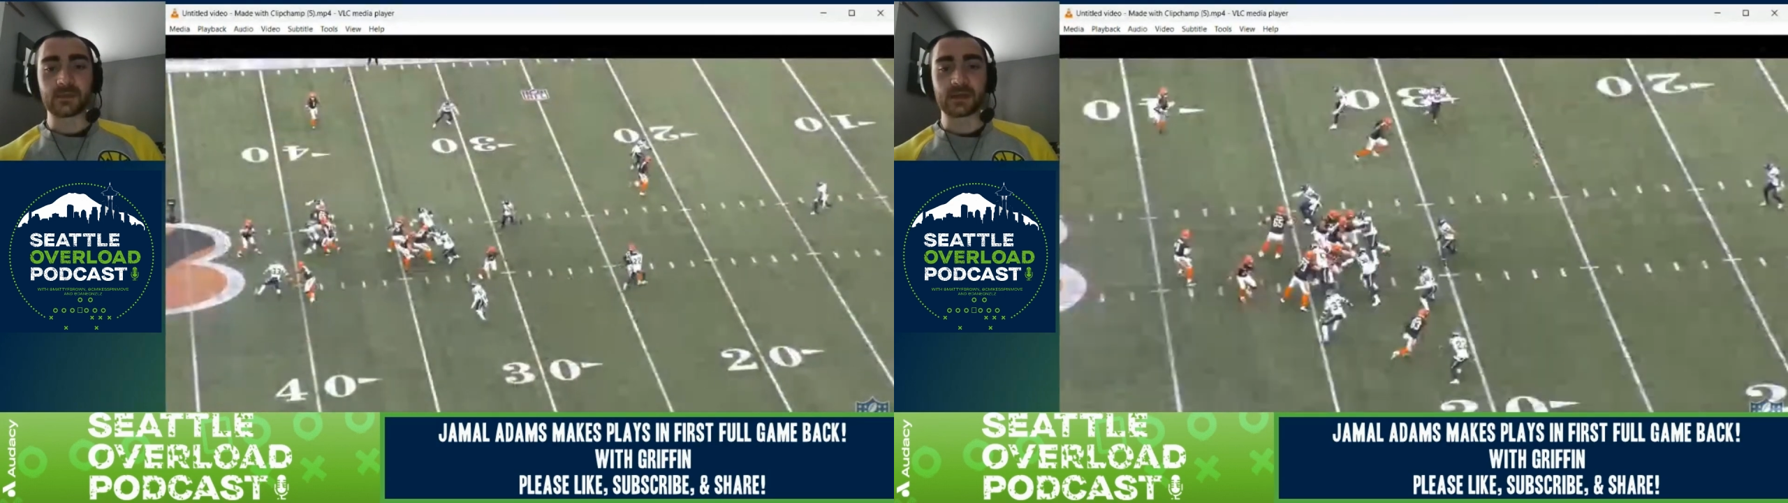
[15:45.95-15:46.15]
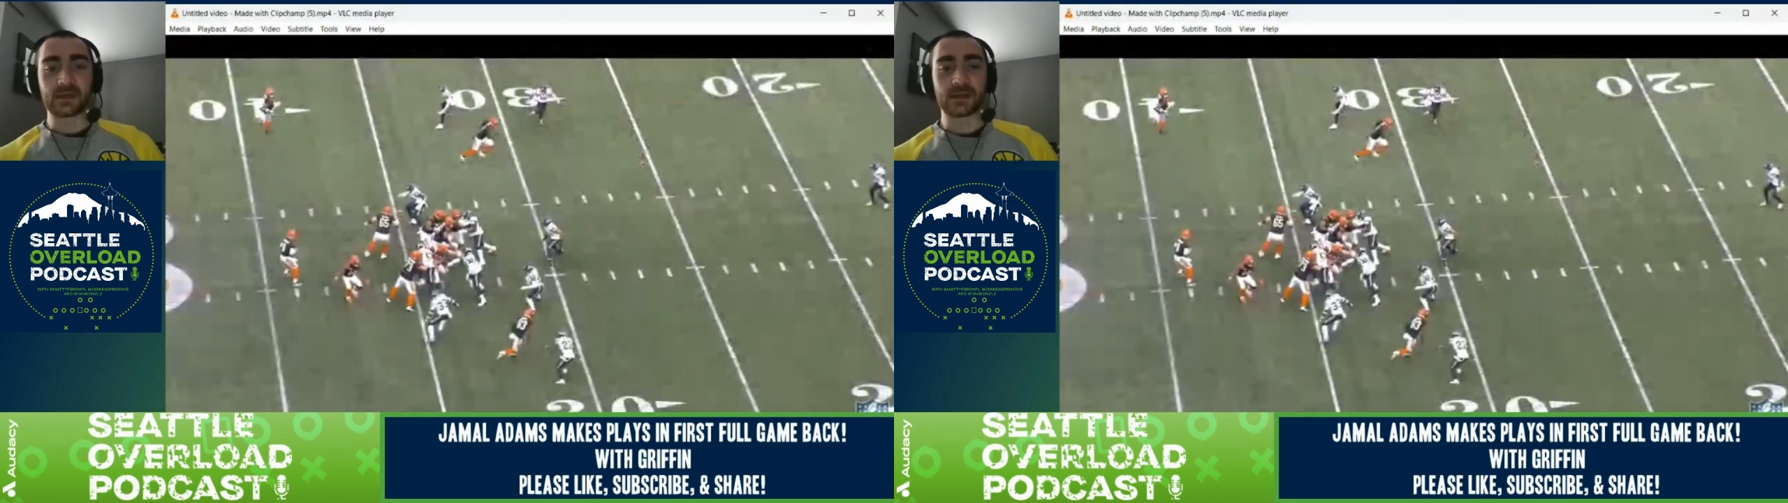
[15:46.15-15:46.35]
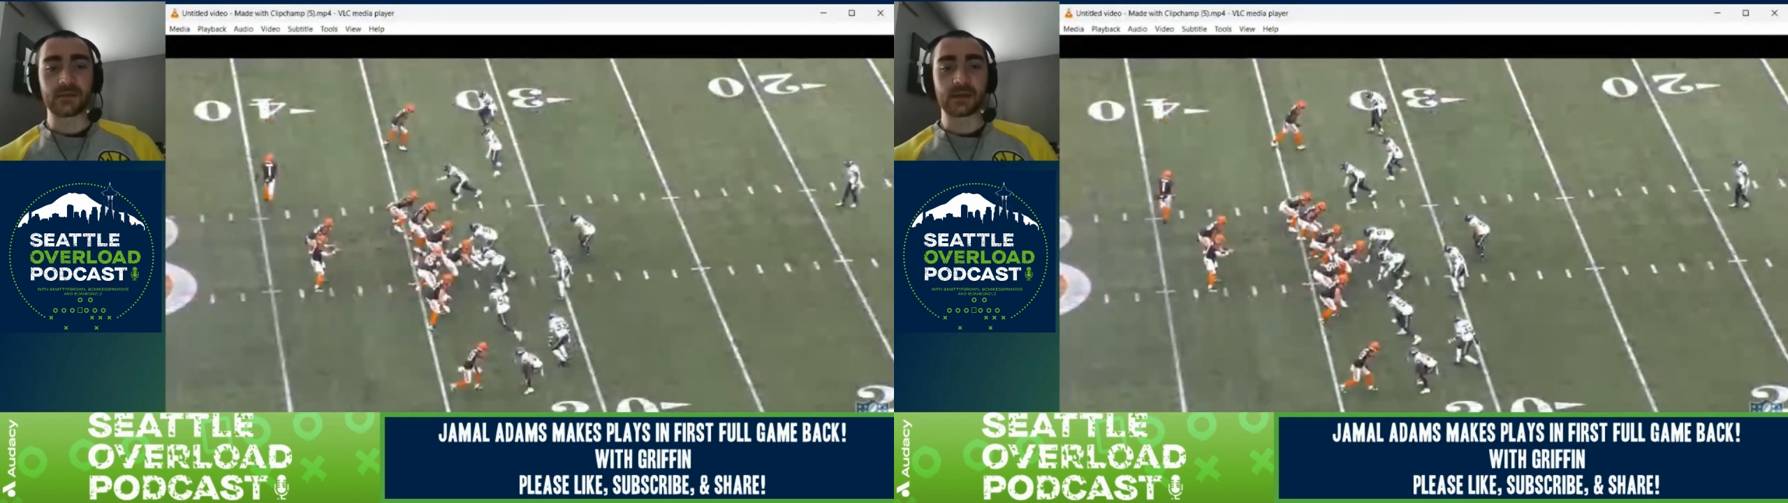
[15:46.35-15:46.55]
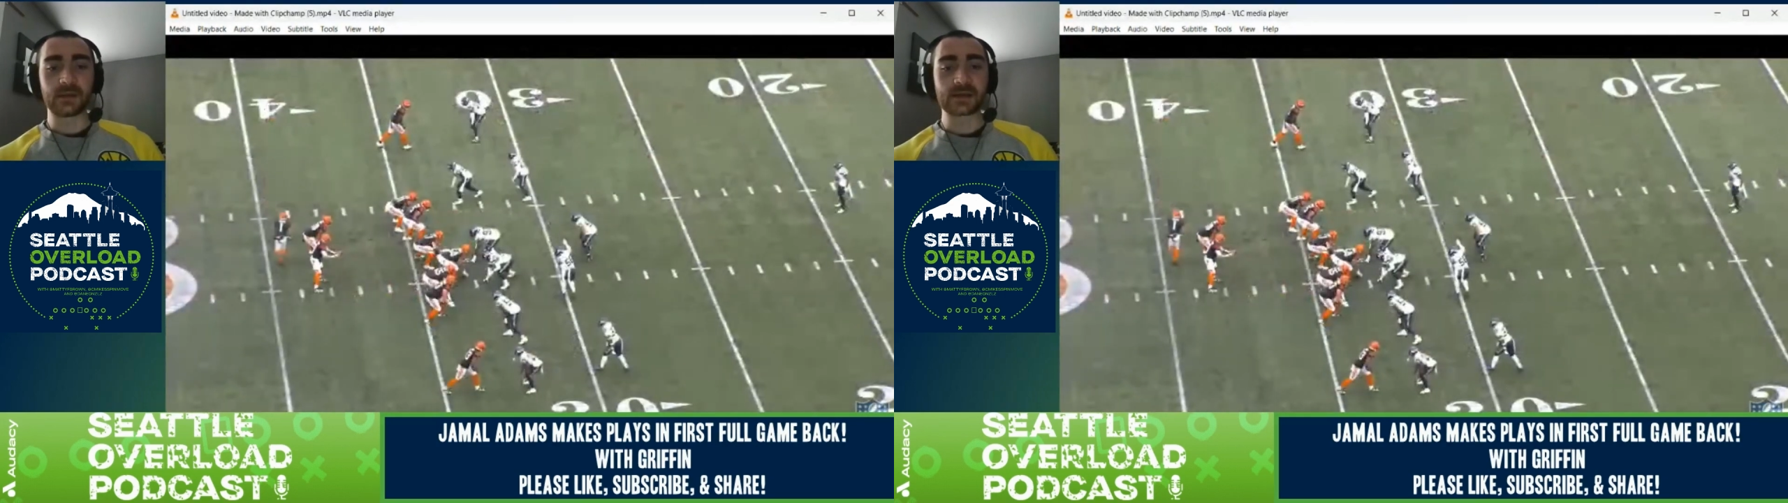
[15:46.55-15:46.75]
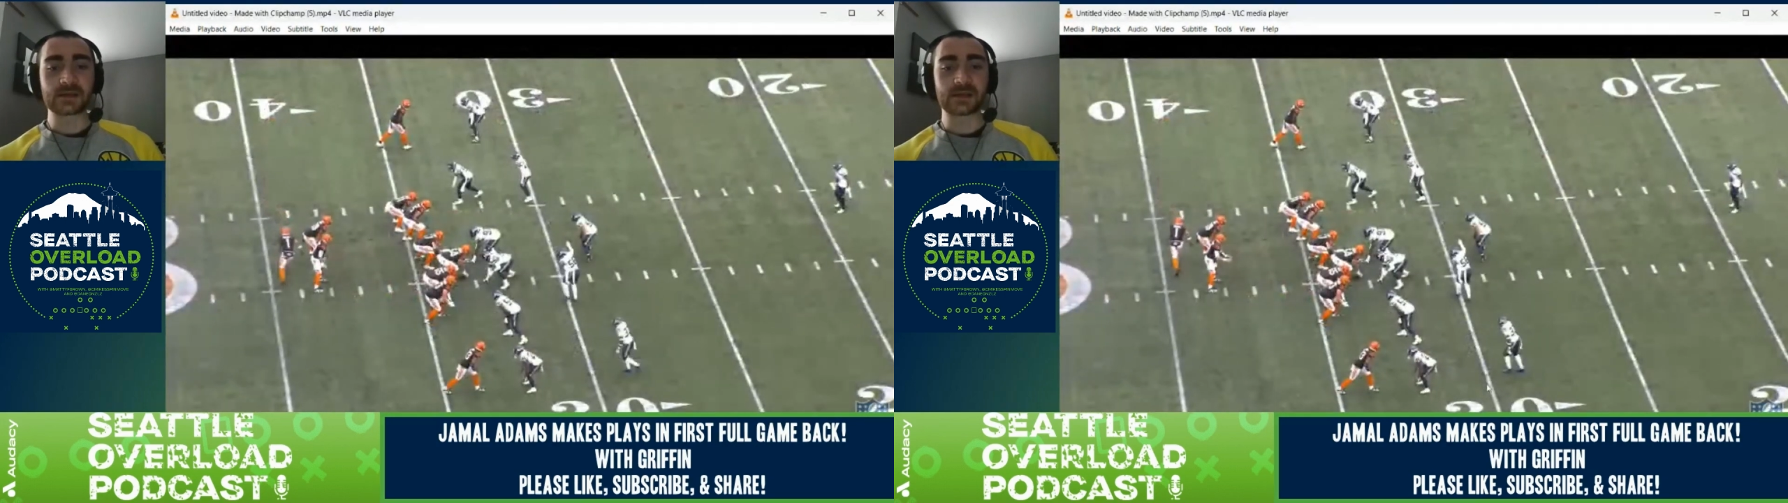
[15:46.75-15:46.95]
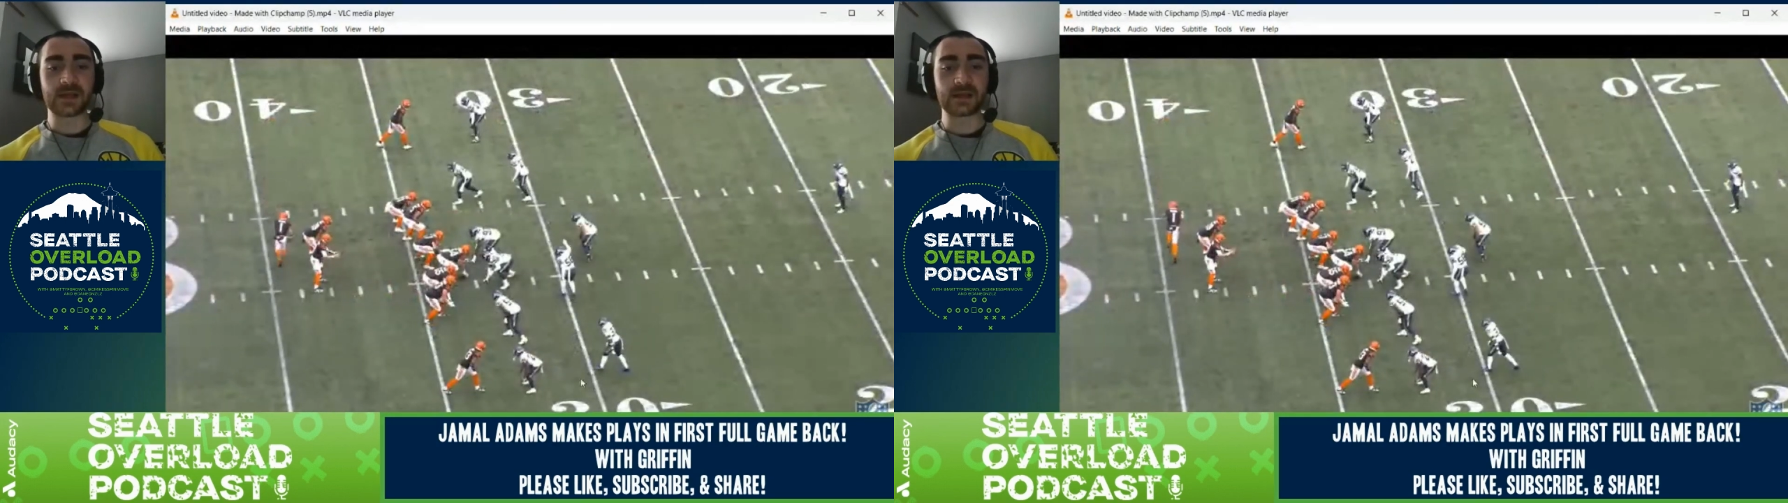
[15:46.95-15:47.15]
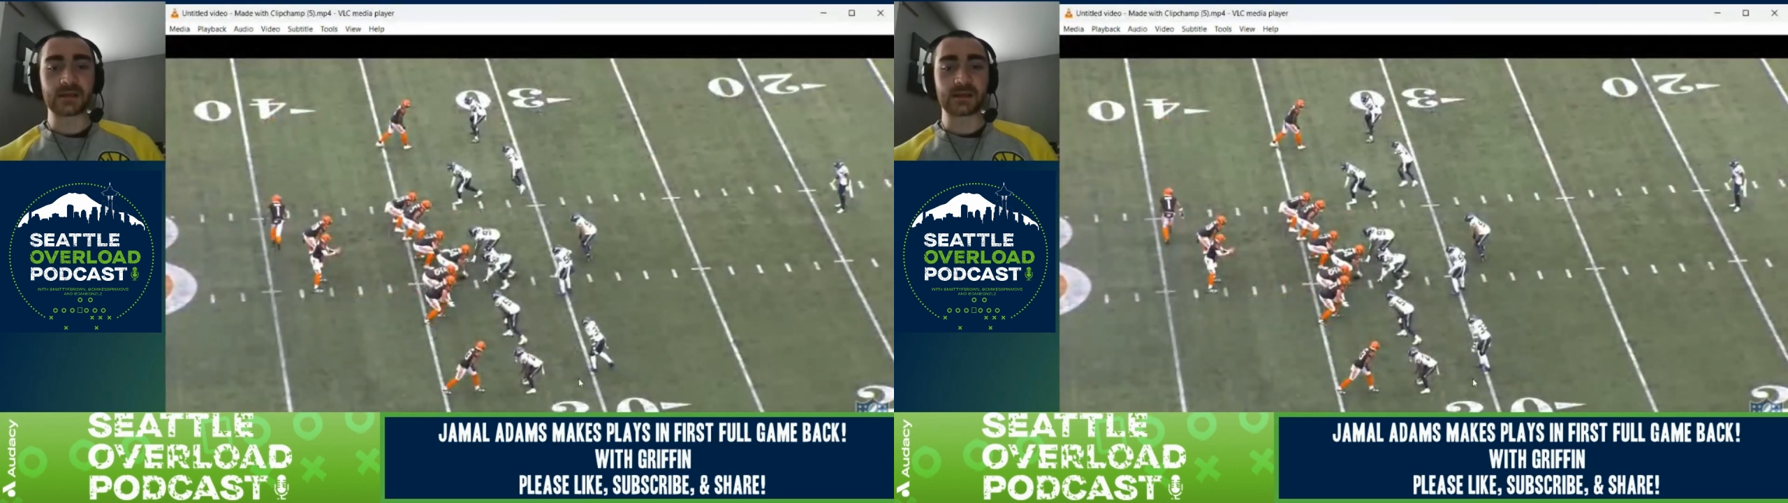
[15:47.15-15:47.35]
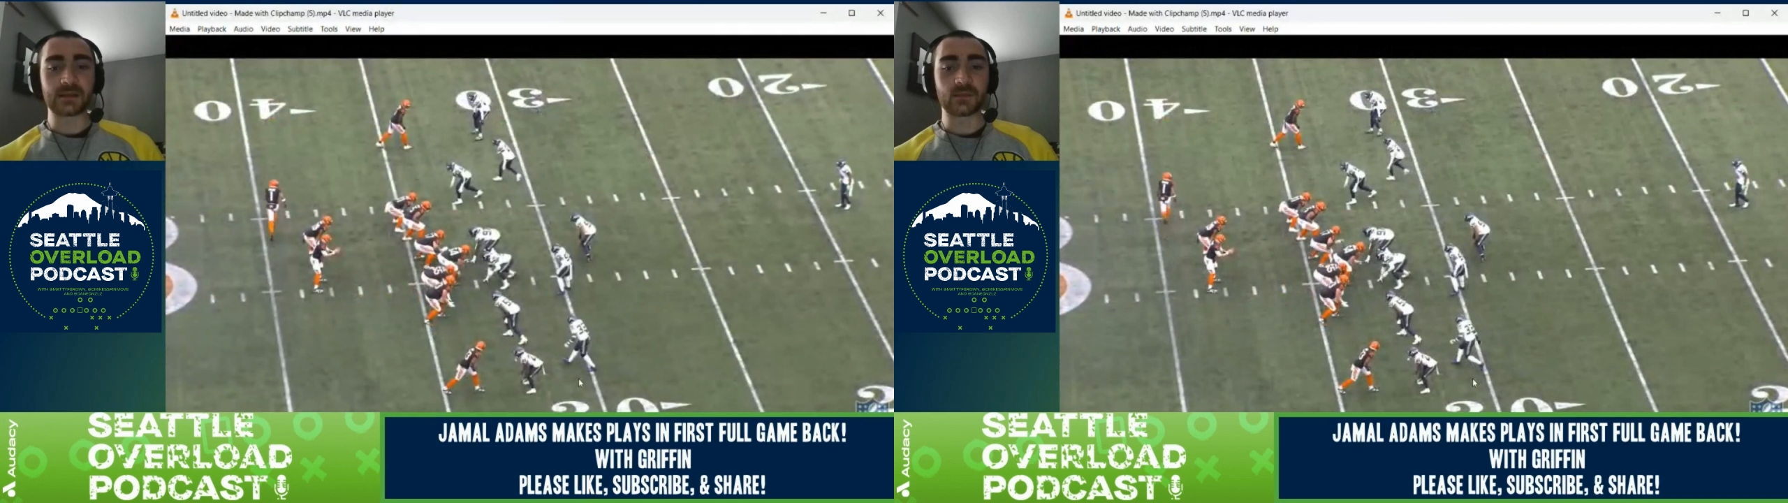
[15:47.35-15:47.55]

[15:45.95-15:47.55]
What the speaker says: a lot of running backs can handle him.